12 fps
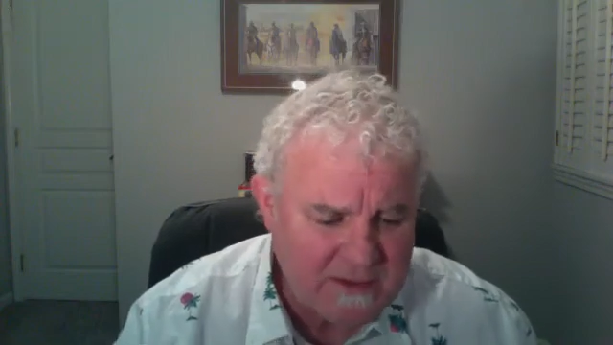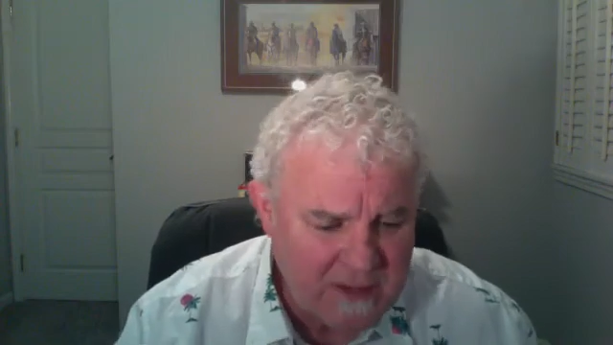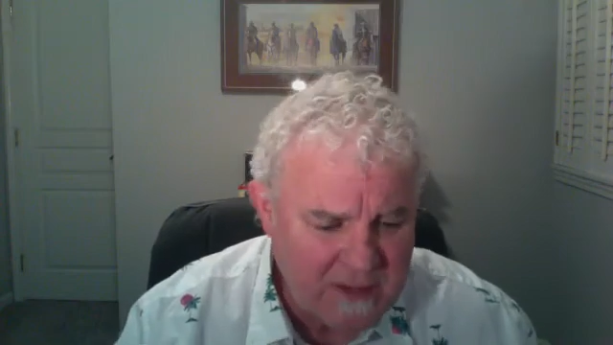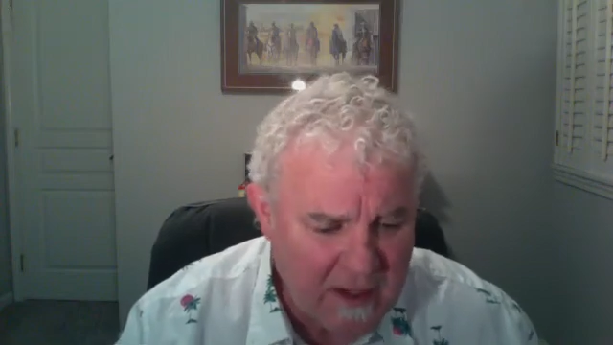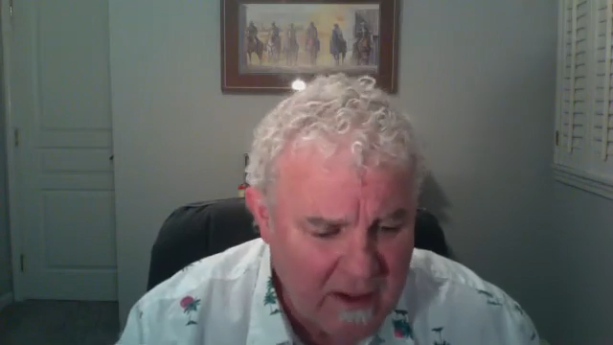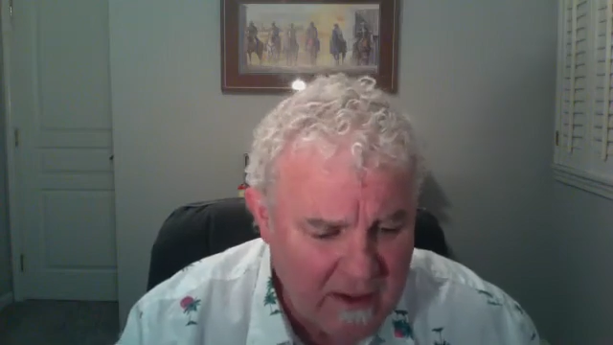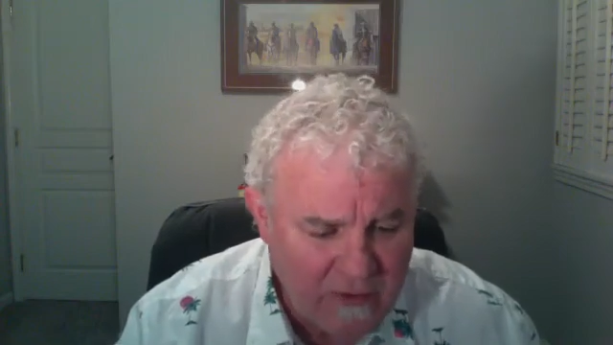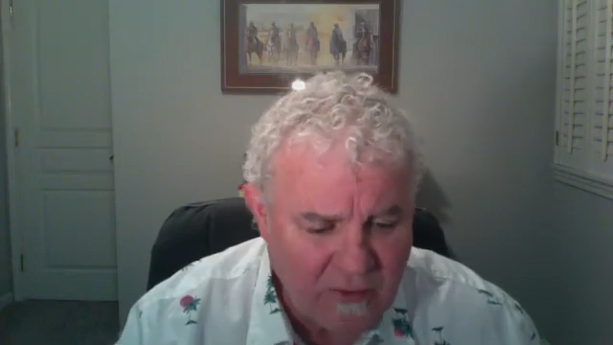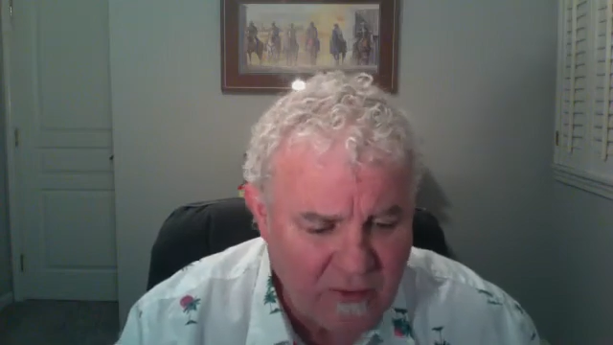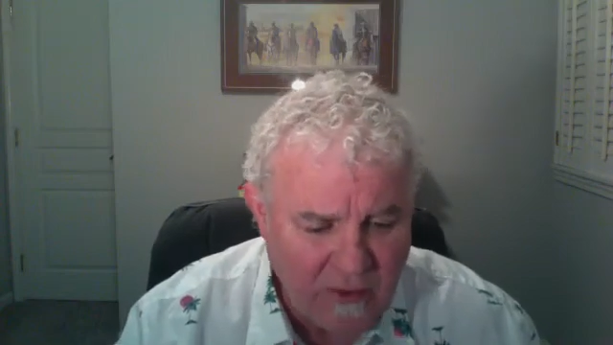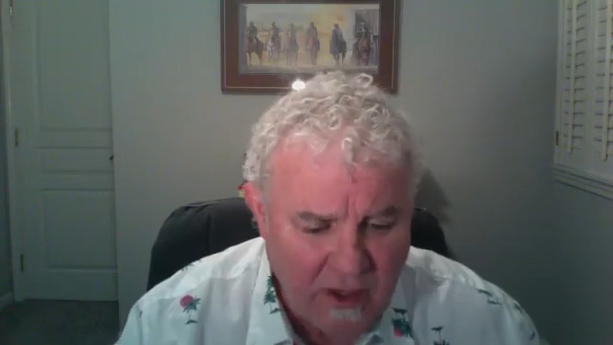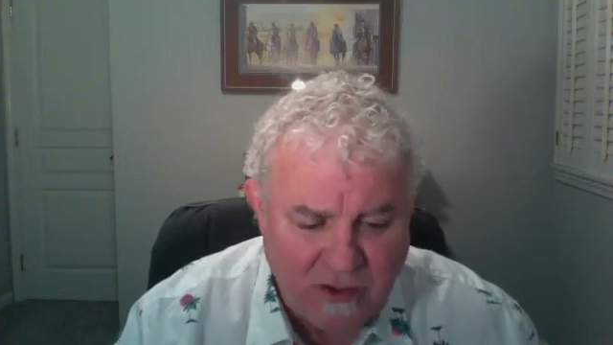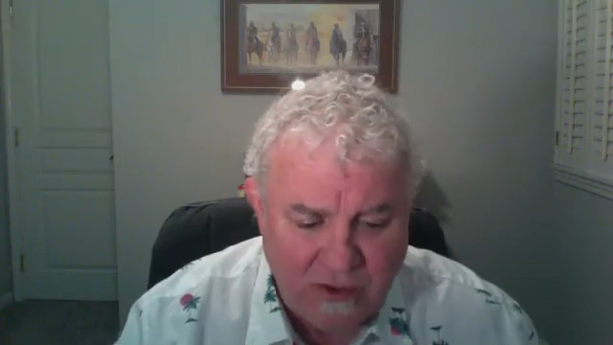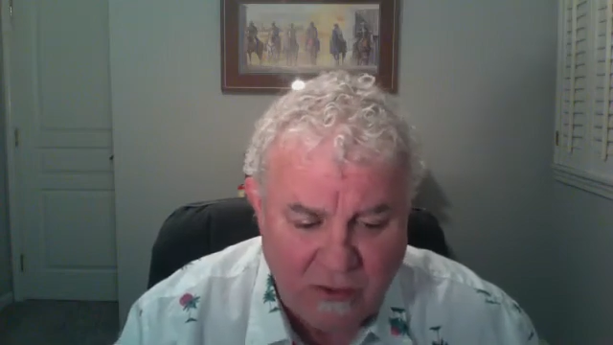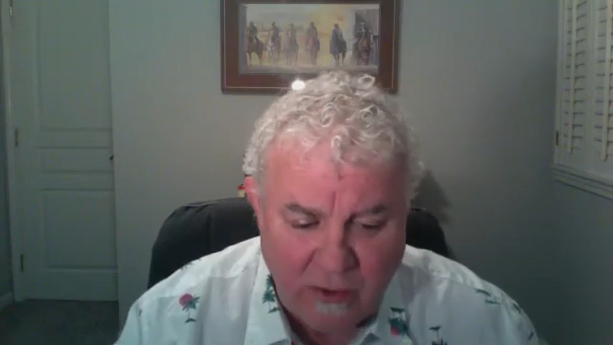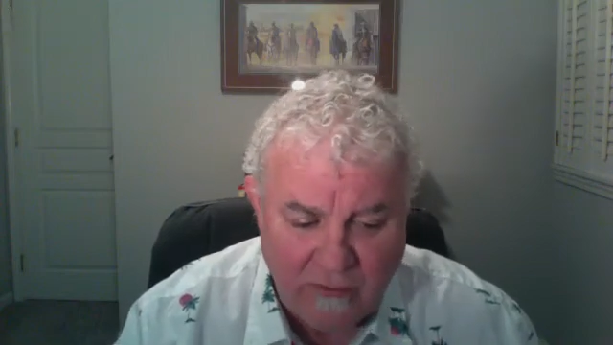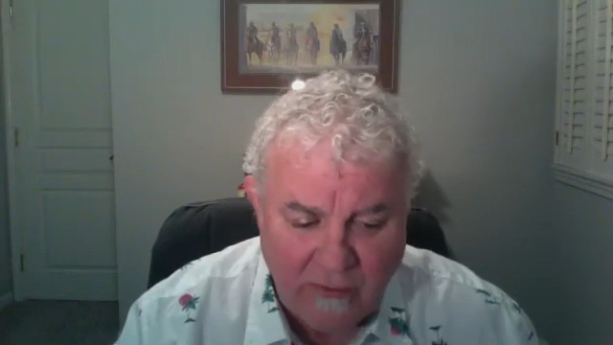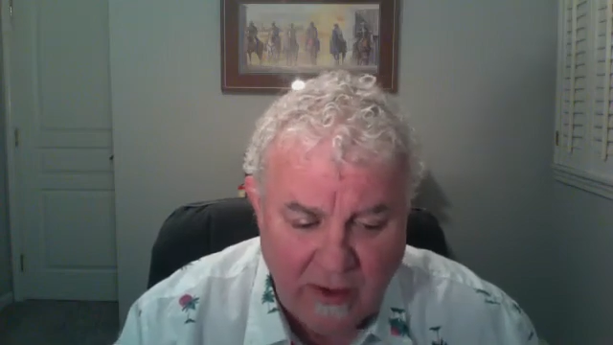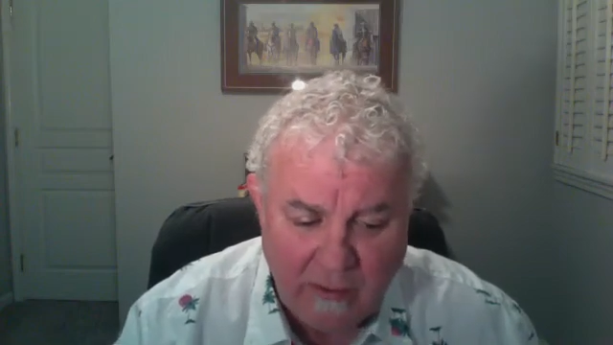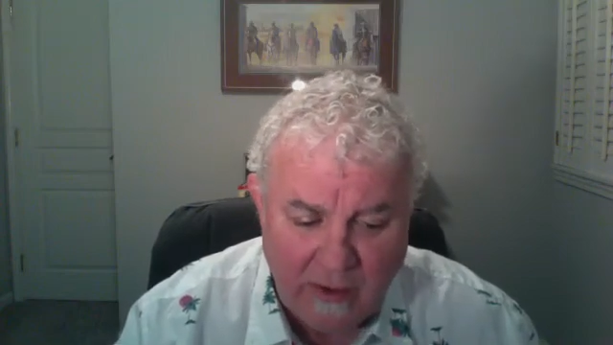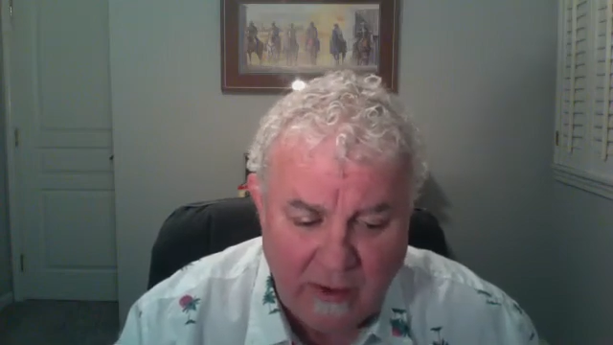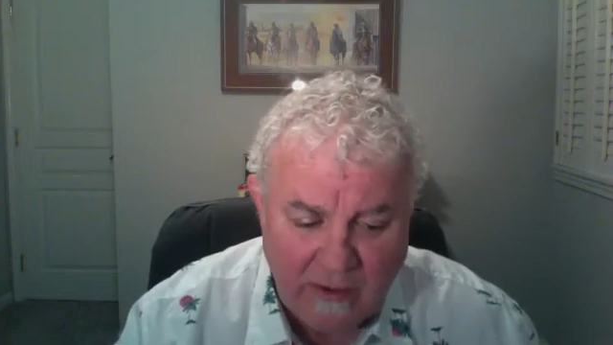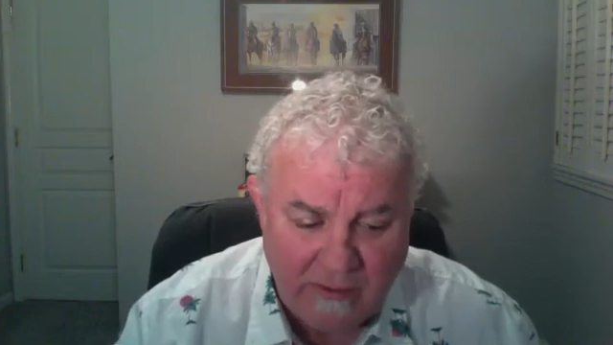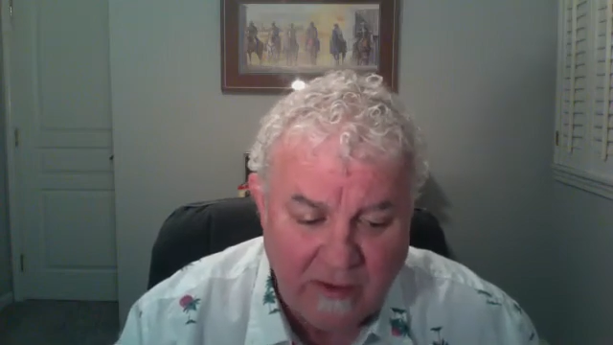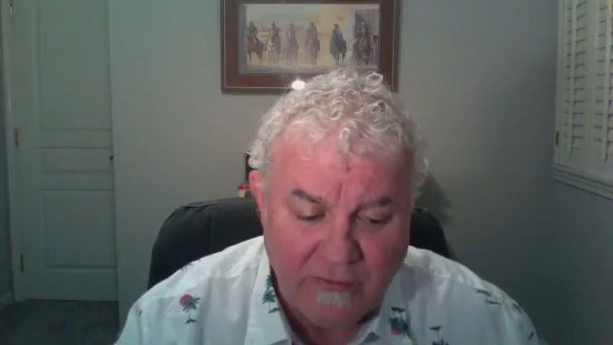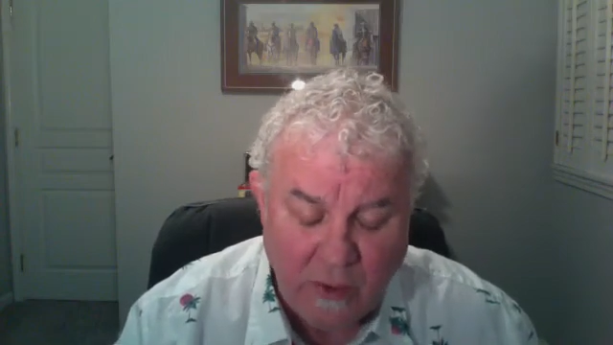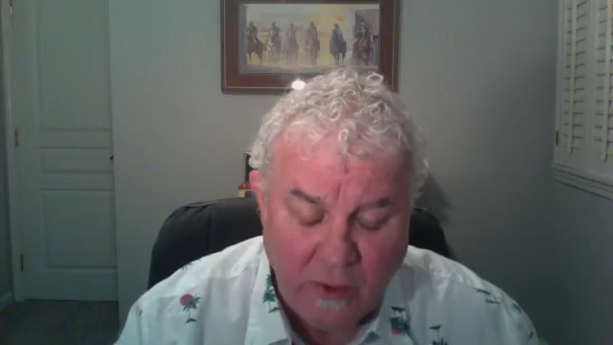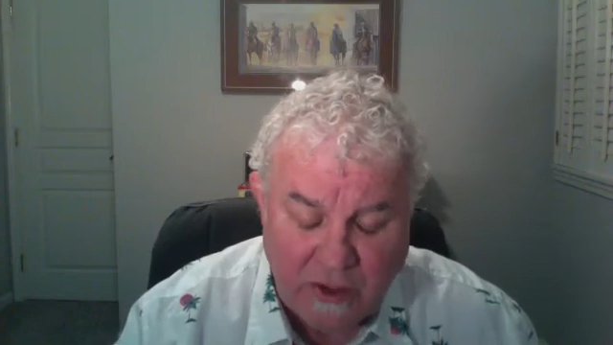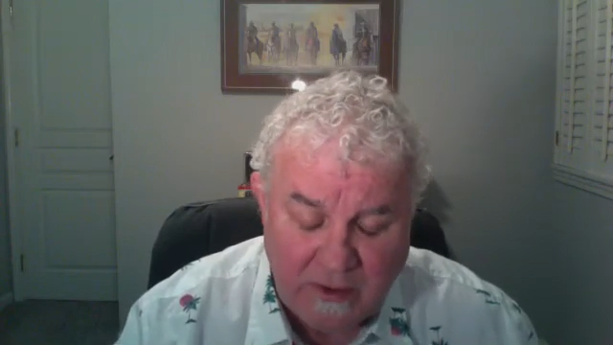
Introduction to Environmental Enforcement.